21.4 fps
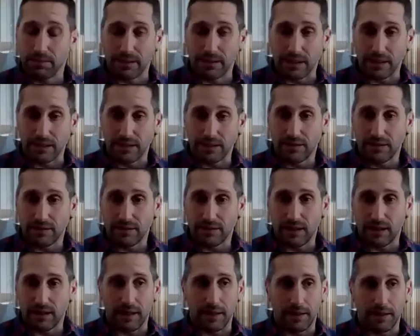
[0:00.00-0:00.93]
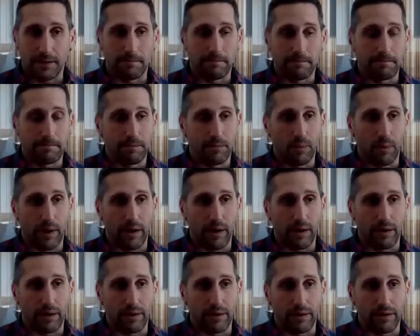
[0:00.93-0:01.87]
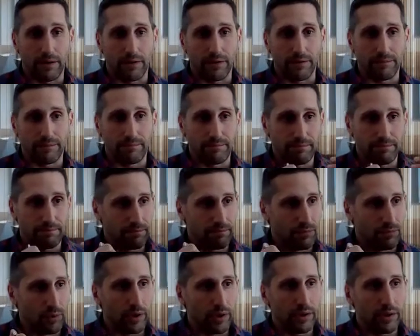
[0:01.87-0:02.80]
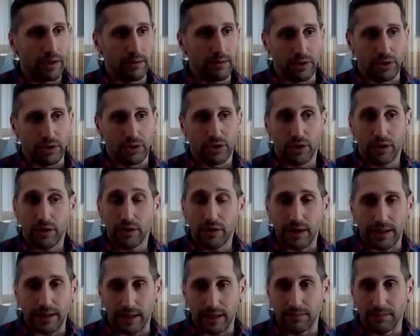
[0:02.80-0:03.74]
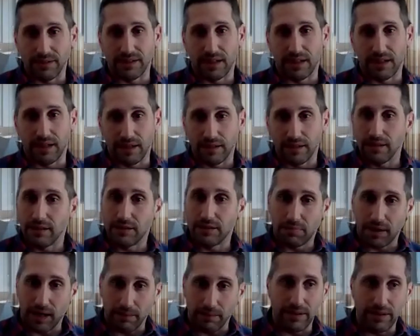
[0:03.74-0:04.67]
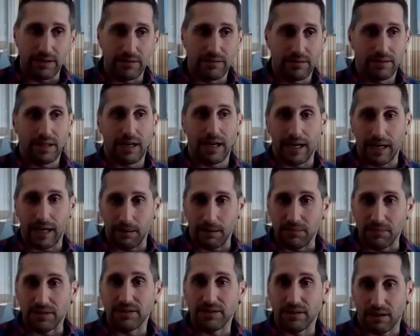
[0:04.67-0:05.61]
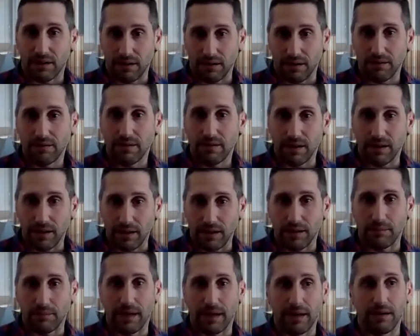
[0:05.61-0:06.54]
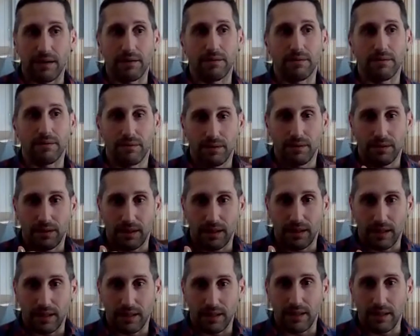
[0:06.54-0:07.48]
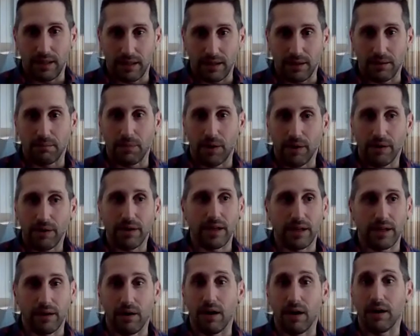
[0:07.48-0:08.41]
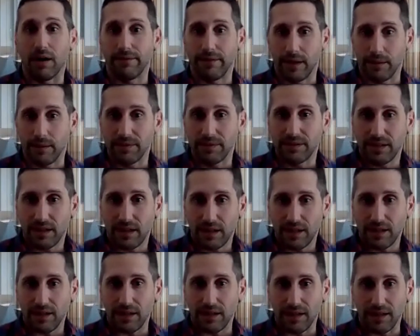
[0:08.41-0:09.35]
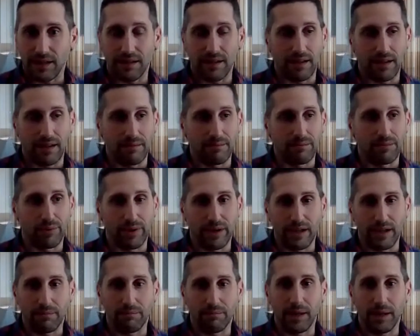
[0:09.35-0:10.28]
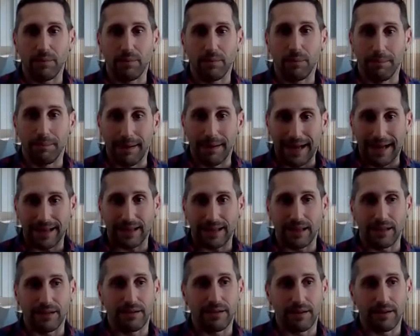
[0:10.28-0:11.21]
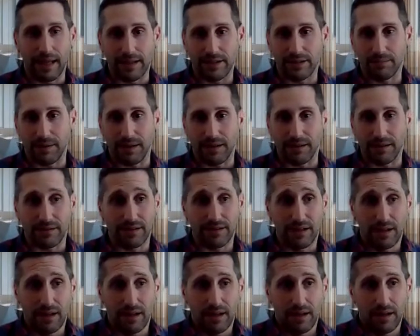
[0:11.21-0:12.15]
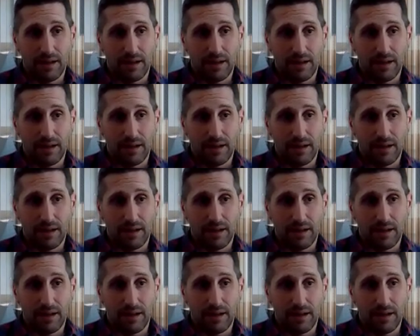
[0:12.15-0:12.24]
business where you're really mature on Amazon, it's probably time to start thinking about, marketing off Amazon and bringing people back into that space,